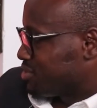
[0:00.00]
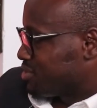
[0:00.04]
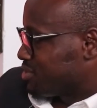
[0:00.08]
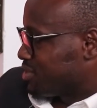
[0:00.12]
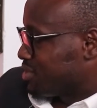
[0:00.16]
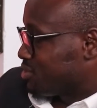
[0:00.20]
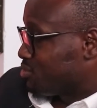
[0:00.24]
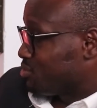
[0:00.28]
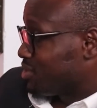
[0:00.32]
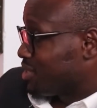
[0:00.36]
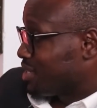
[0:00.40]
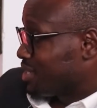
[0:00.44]

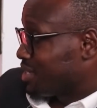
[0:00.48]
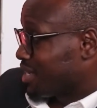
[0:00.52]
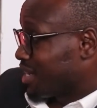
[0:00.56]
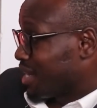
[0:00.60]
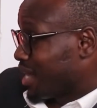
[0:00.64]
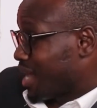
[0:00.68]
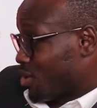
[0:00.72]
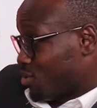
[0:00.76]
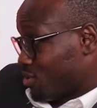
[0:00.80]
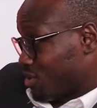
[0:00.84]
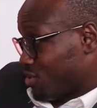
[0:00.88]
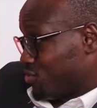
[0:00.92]
that we can
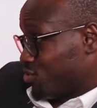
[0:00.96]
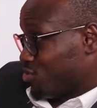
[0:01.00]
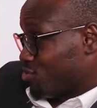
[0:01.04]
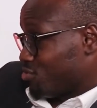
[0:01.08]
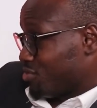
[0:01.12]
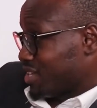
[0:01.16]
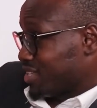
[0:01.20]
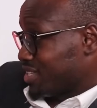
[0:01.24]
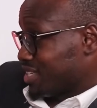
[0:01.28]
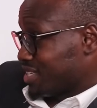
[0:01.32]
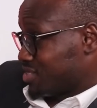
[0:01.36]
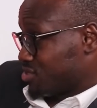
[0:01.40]
allow a few
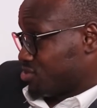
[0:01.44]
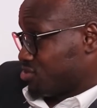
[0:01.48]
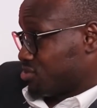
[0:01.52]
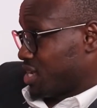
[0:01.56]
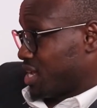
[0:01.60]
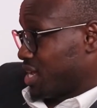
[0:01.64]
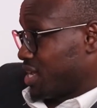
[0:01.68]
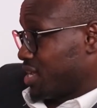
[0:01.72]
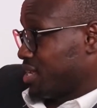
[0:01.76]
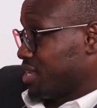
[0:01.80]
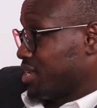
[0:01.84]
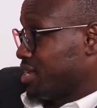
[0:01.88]
mothers to
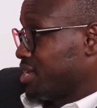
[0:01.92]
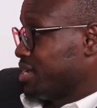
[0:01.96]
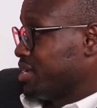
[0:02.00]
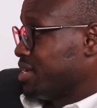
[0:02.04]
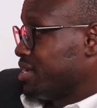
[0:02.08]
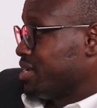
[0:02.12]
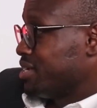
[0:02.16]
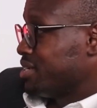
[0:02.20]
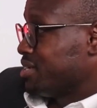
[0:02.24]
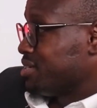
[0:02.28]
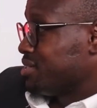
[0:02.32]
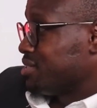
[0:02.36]
die.
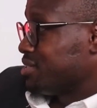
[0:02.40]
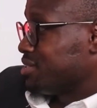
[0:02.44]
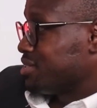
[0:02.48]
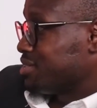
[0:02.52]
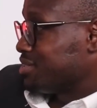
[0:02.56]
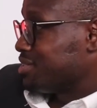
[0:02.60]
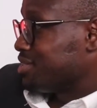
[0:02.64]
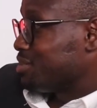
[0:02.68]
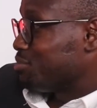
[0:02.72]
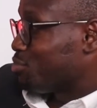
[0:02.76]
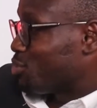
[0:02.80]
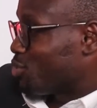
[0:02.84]

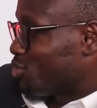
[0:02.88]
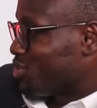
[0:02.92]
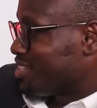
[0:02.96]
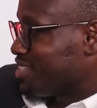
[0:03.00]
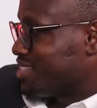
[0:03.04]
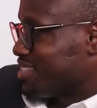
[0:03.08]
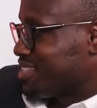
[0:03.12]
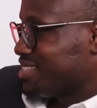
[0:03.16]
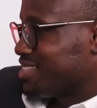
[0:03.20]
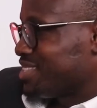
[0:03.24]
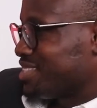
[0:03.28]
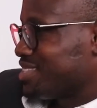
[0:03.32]
The
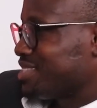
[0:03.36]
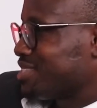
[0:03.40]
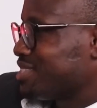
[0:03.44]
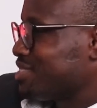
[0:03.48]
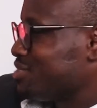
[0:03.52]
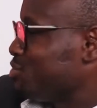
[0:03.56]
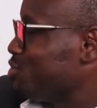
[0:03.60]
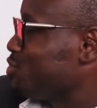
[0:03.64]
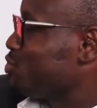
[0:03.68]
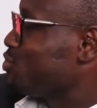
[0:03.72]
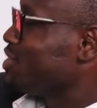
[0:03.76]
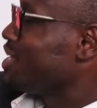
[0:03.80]
point is that
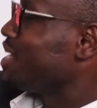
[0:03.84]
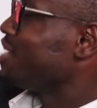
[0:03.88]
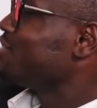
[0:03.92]
we should